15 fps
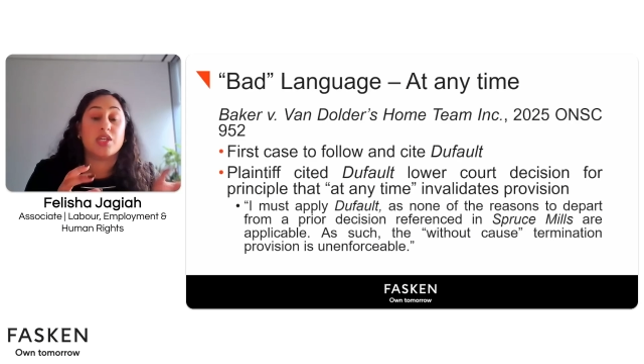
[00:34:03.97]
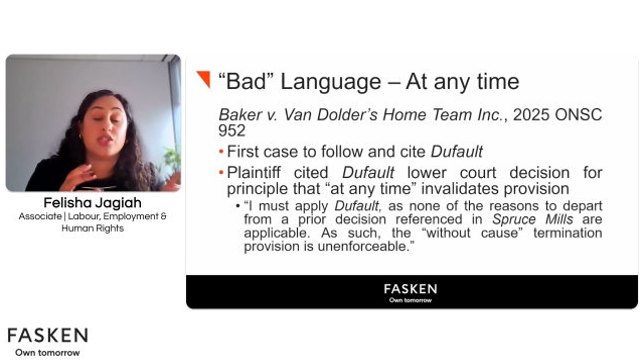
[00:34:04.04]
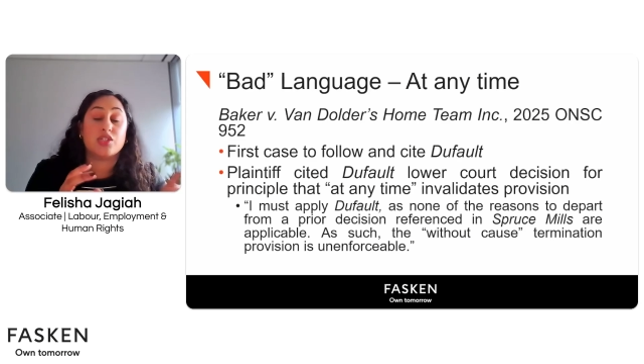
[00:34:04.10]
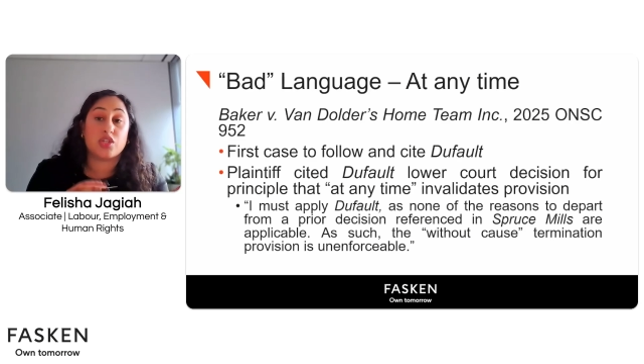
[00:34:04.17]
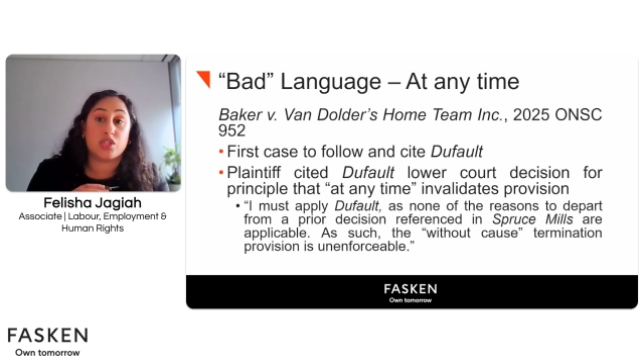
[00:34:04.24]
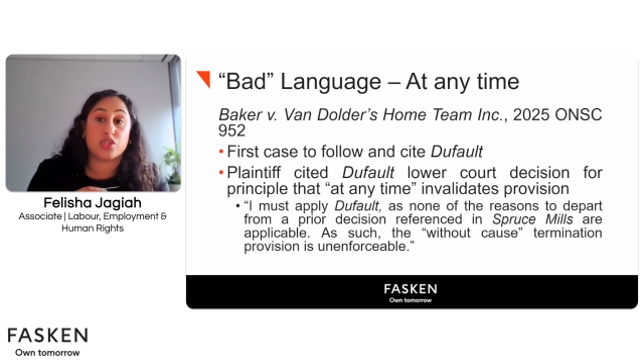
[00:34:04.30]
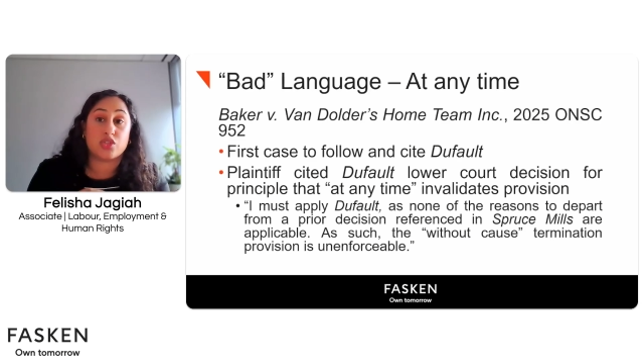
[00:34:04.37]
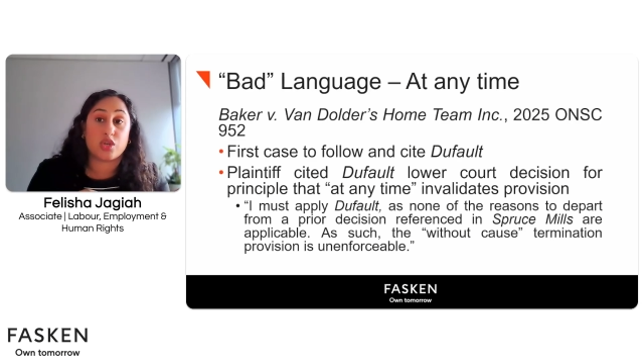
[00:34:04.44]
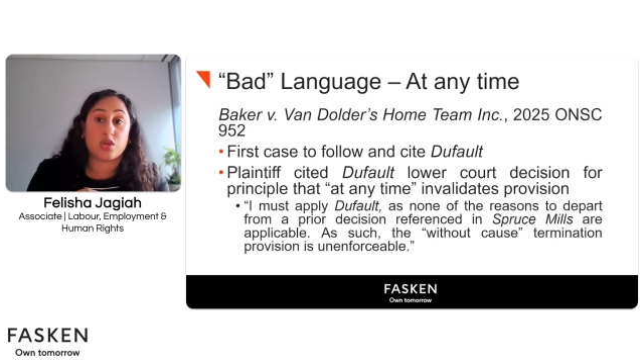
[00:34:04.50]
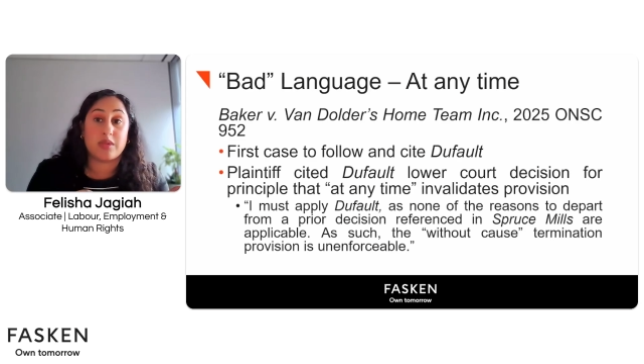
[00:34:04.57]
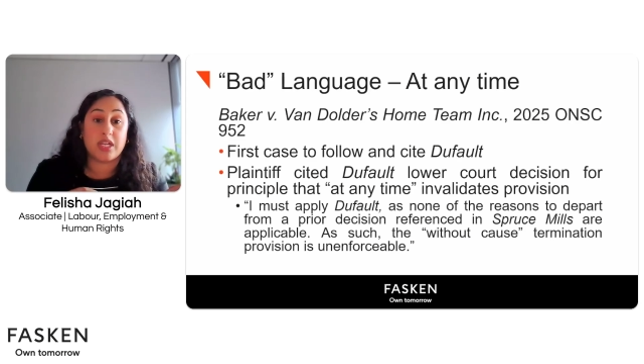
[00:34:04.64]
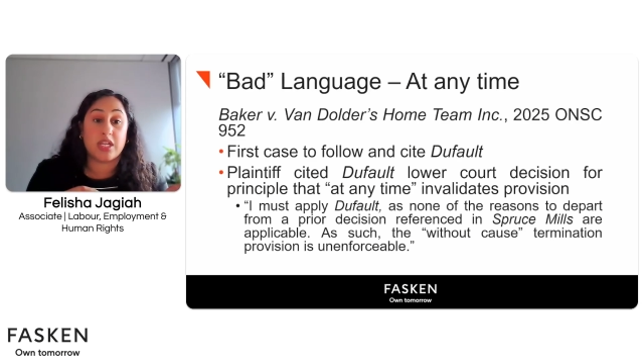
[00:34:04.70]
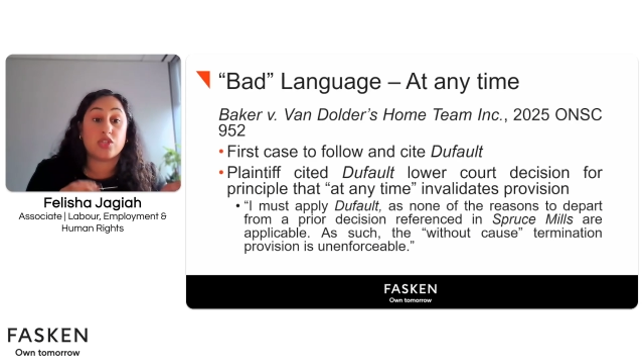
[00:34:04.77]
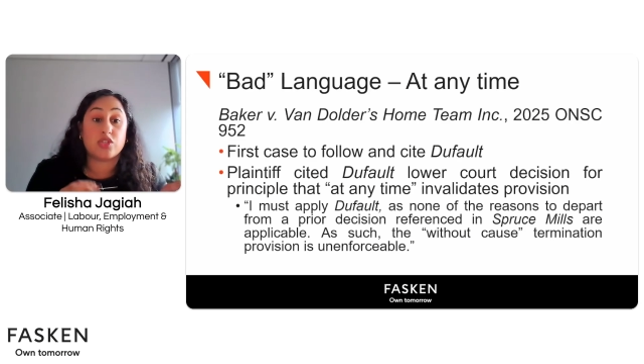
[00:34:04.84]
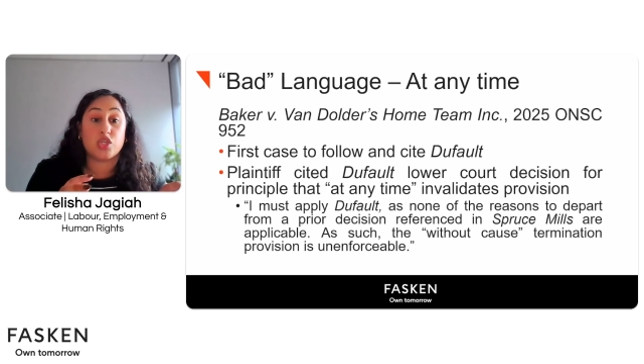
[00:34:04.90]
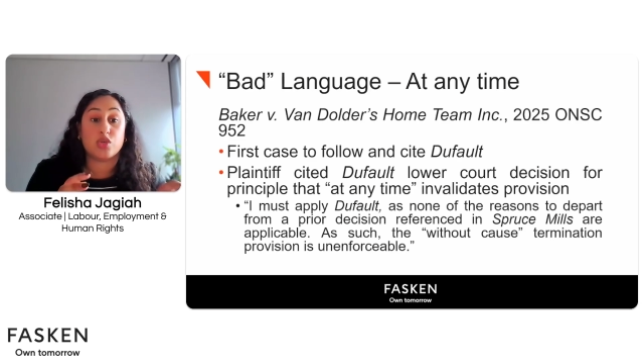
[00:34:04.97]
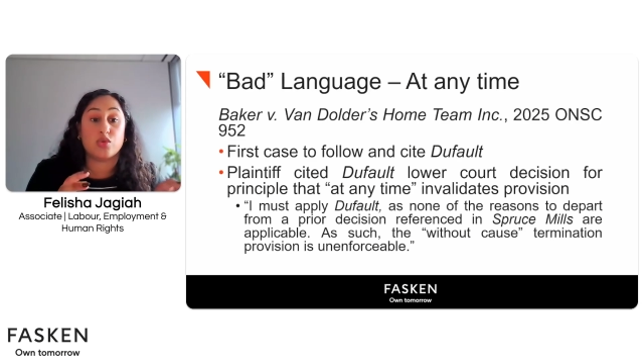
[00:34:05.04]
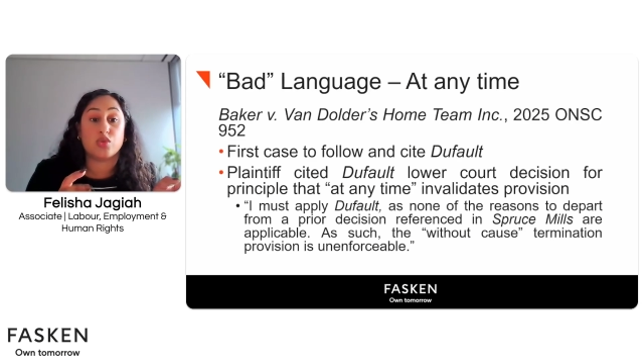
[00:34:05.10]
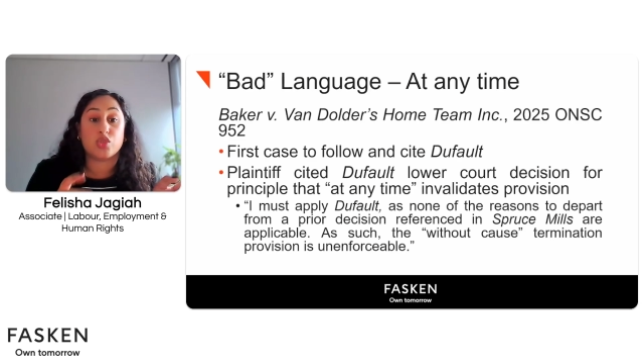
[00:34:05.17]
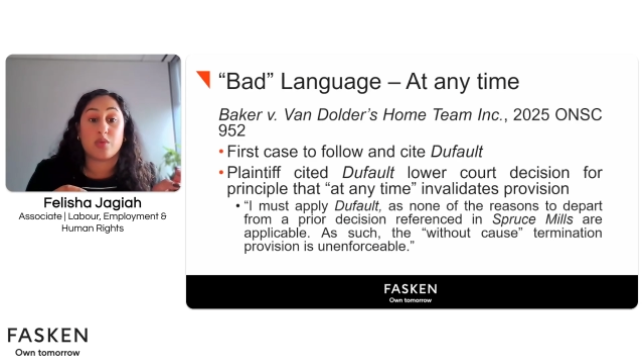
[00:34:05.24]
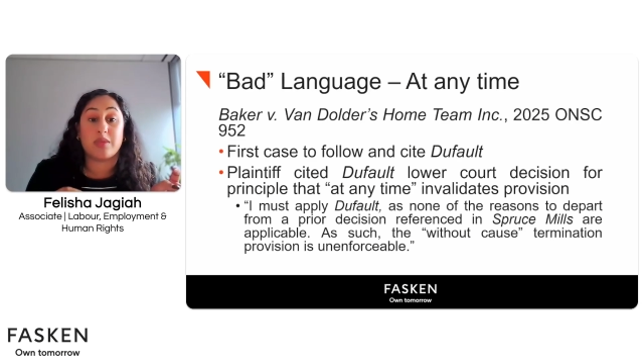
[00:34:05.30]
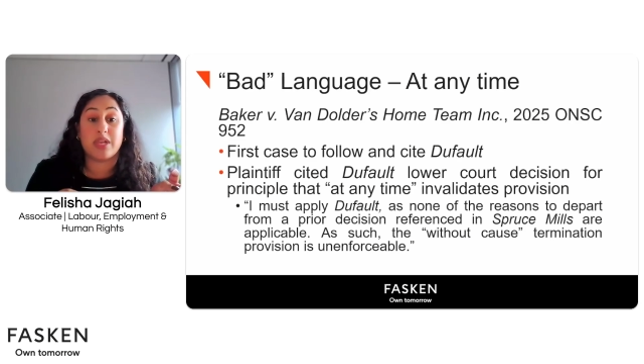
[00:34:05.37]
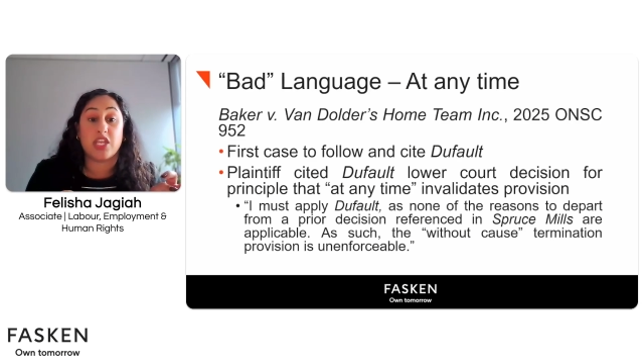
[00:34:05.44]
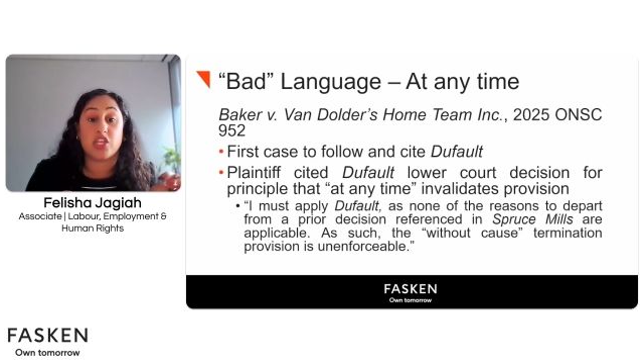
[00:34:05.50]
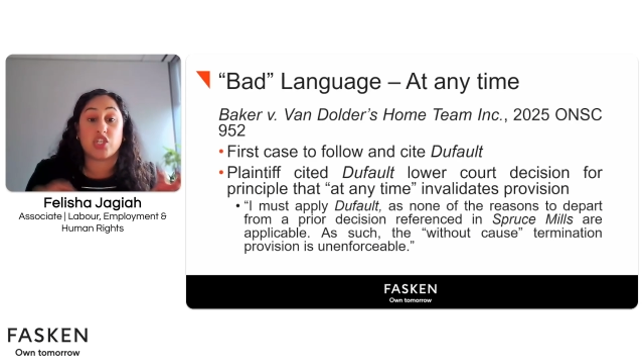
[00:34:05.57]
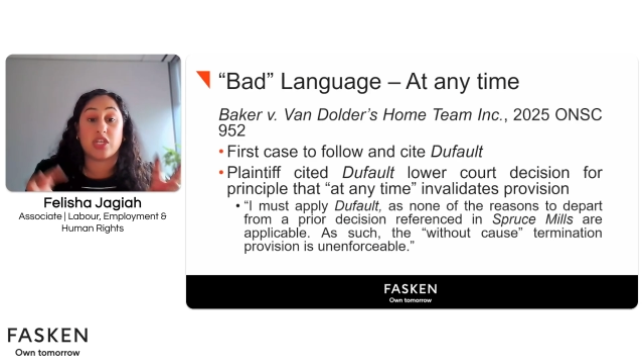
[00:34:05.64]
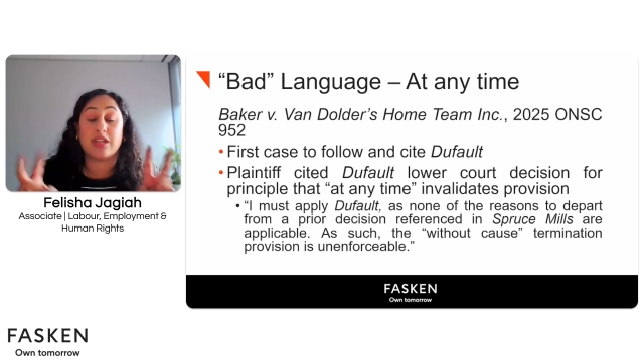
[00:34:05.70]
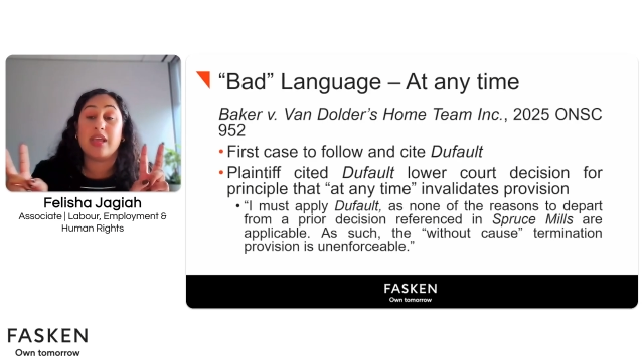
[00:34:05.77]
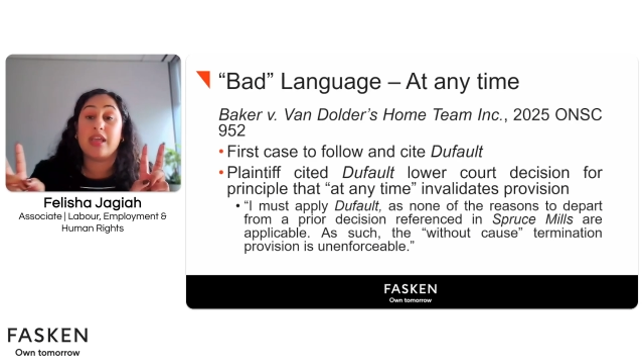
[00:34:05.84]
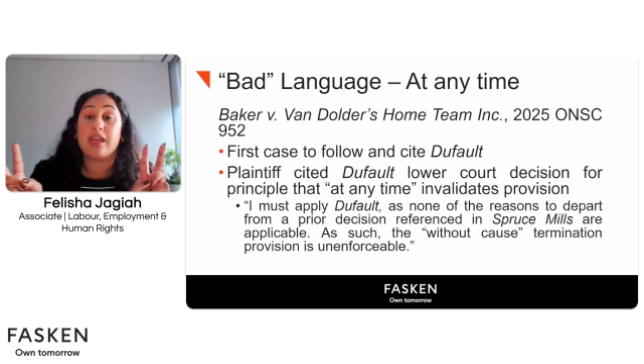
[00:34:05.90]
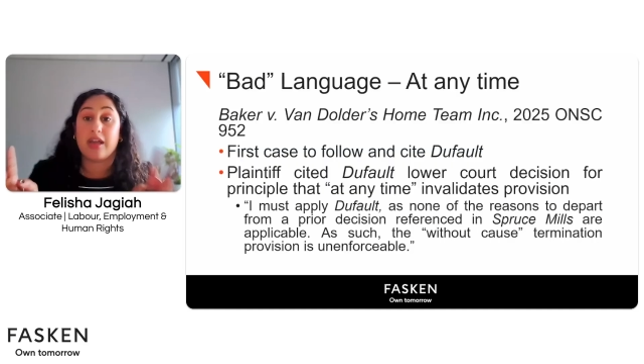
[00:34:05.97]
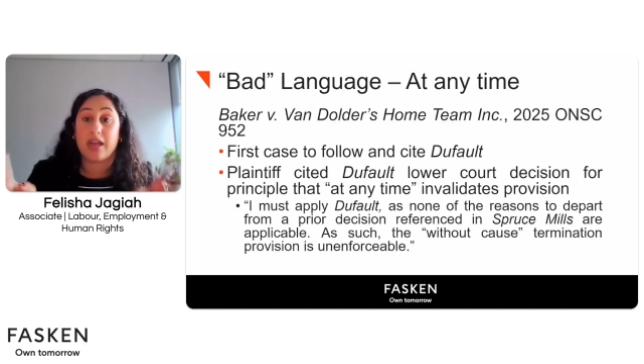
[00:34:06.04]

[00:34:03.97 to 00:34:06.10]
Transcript: to the termination